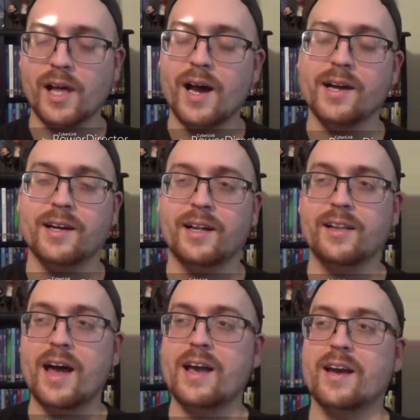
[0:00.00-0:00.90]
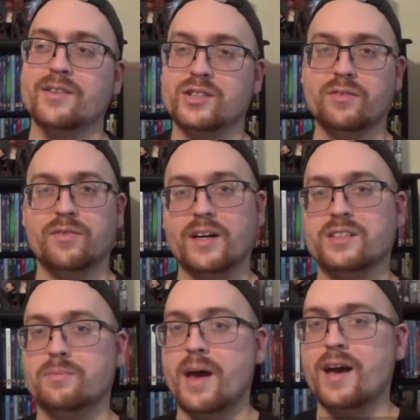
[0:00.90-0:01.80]
line. And I like how she
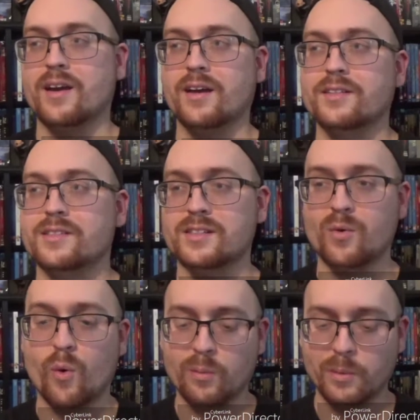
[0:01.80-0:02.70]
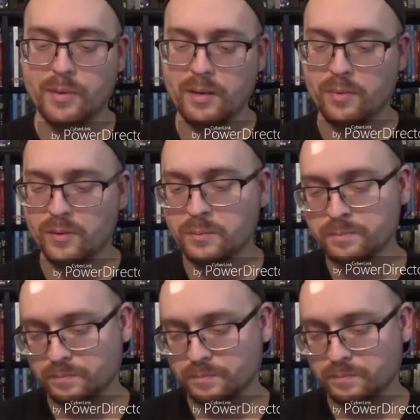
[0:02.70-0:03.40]
fights back against these horrible people.